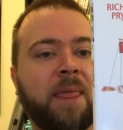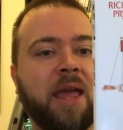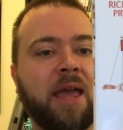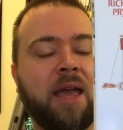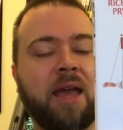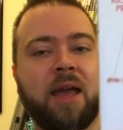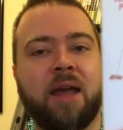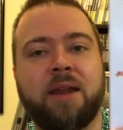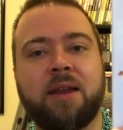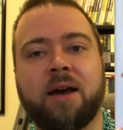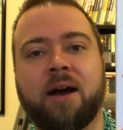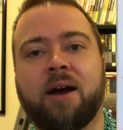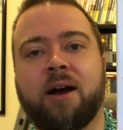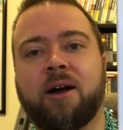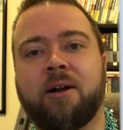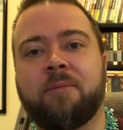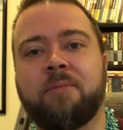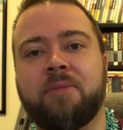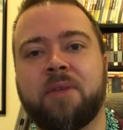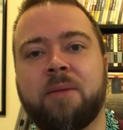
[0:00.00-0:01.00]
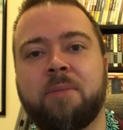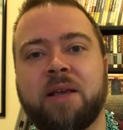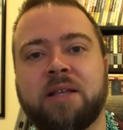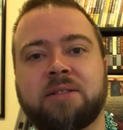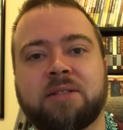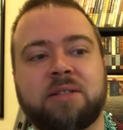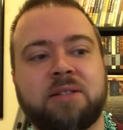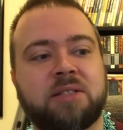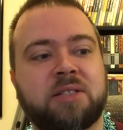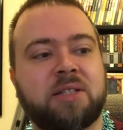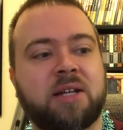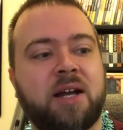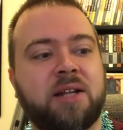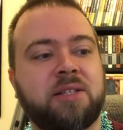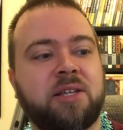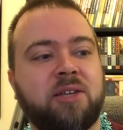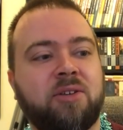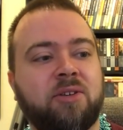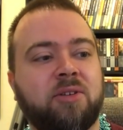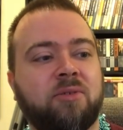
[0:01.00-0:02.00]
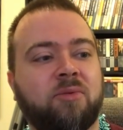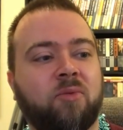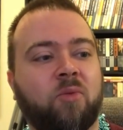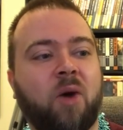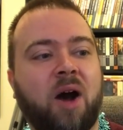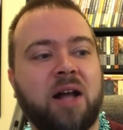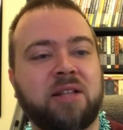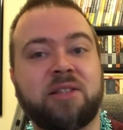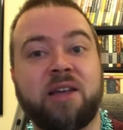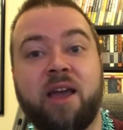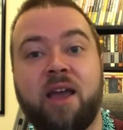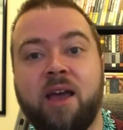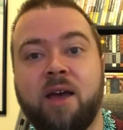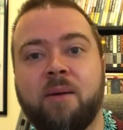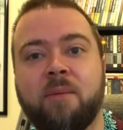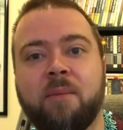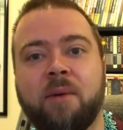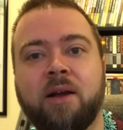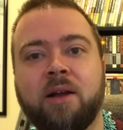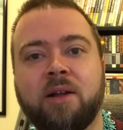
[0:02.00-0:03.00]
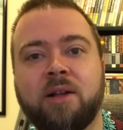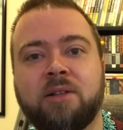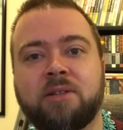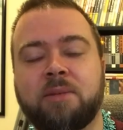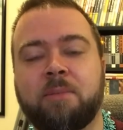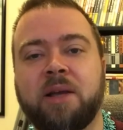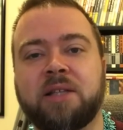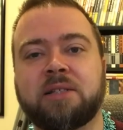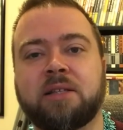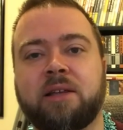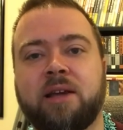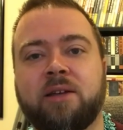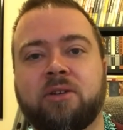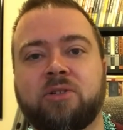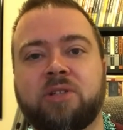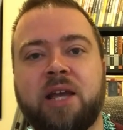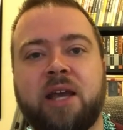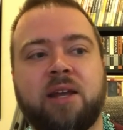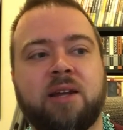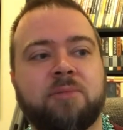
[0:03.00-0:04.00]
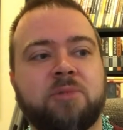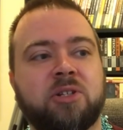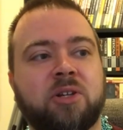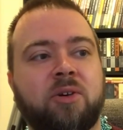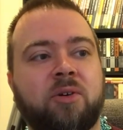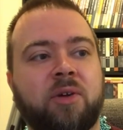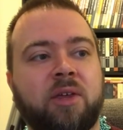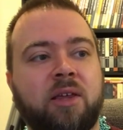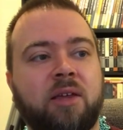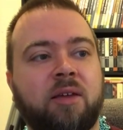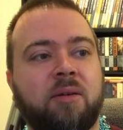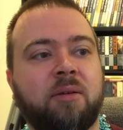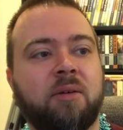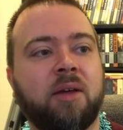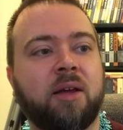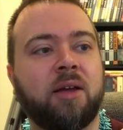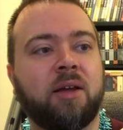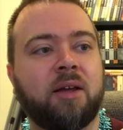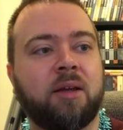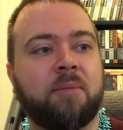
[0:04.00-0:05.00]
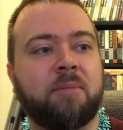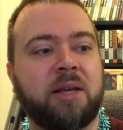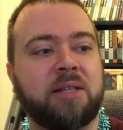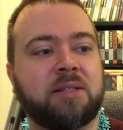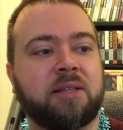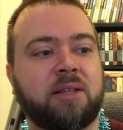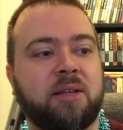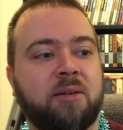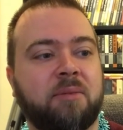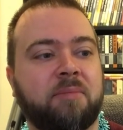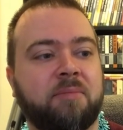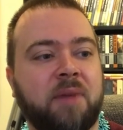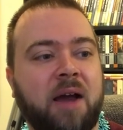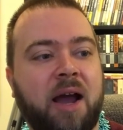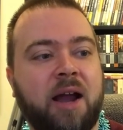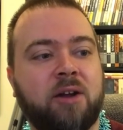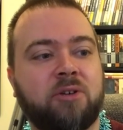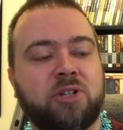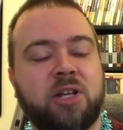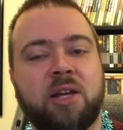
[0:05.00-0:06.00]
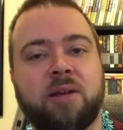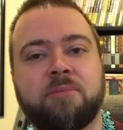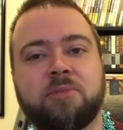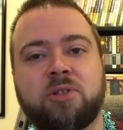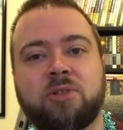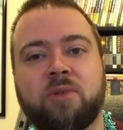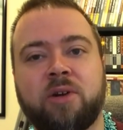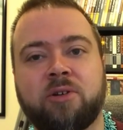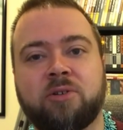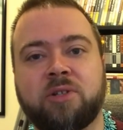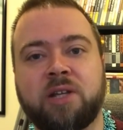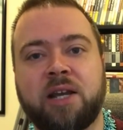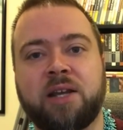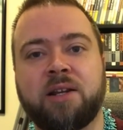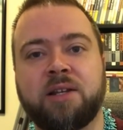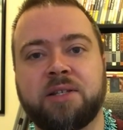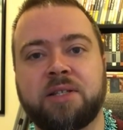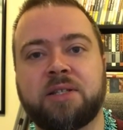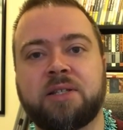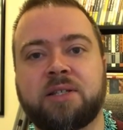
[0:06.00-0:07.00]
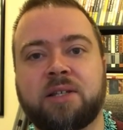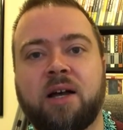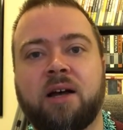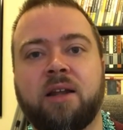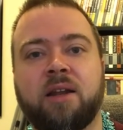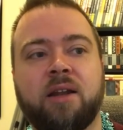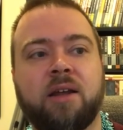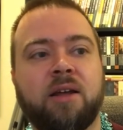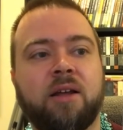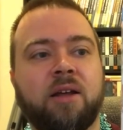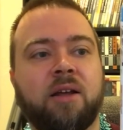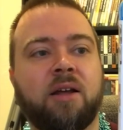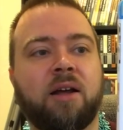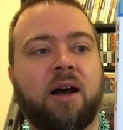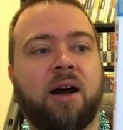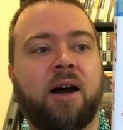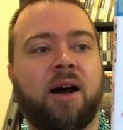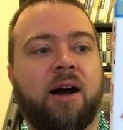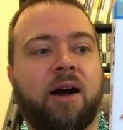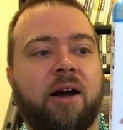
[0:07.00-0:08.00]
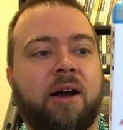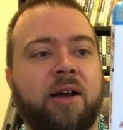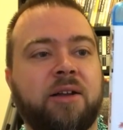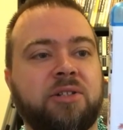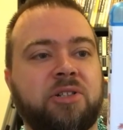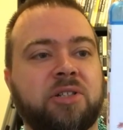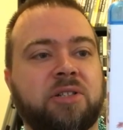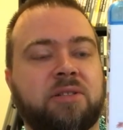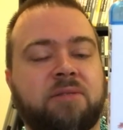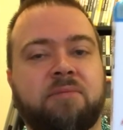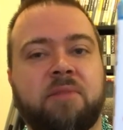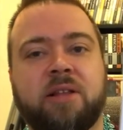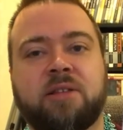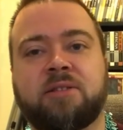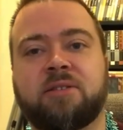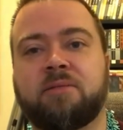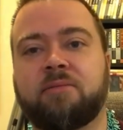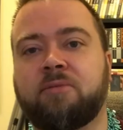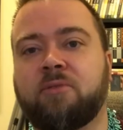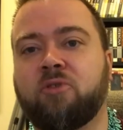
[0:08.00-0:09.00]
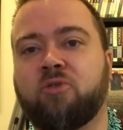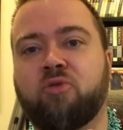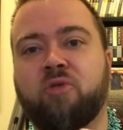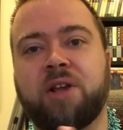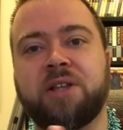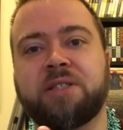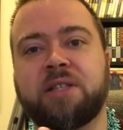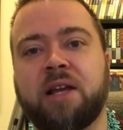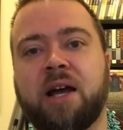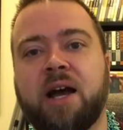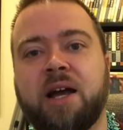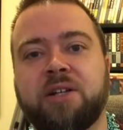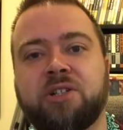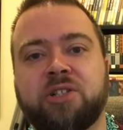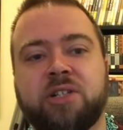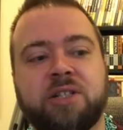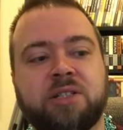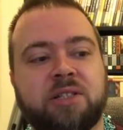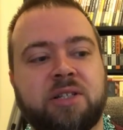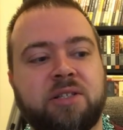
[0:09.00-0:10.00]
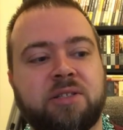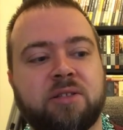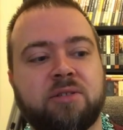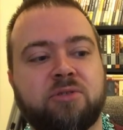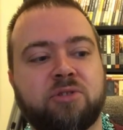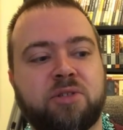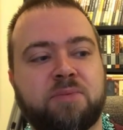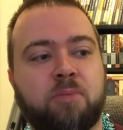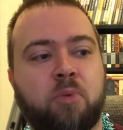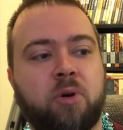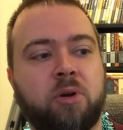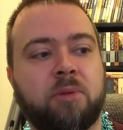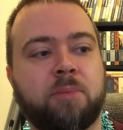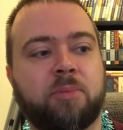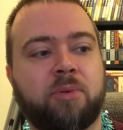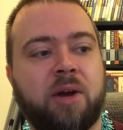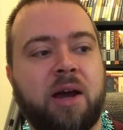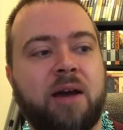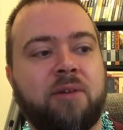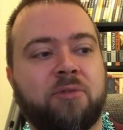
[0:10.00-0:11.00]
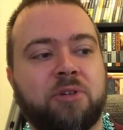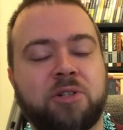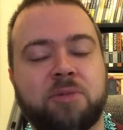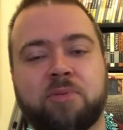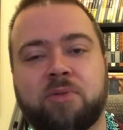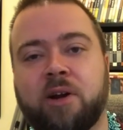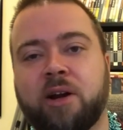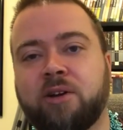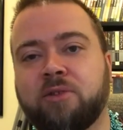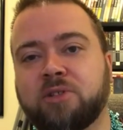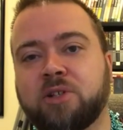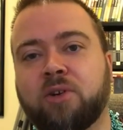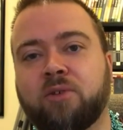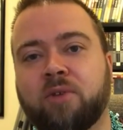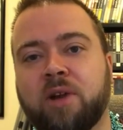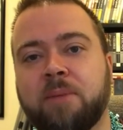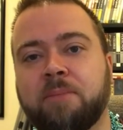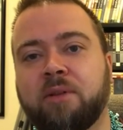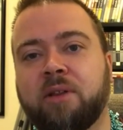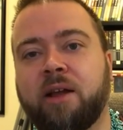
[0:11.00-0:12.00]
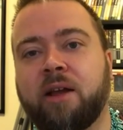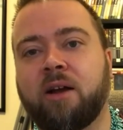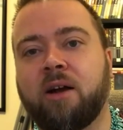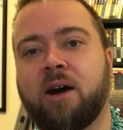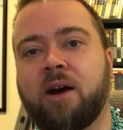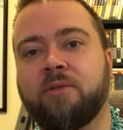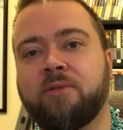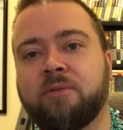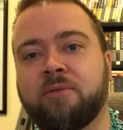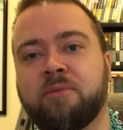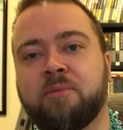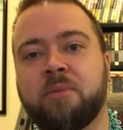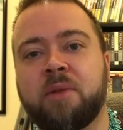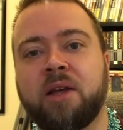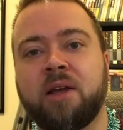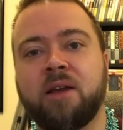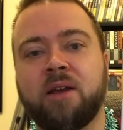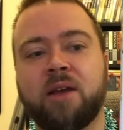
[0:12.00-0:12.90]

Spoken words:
and he basically decides he wants him to basically entertain him, so he basically hires him to entertain his son. And just, it's crazy hijinks, and he's a little spoiled brat. Richard Pryor is great playing off of him.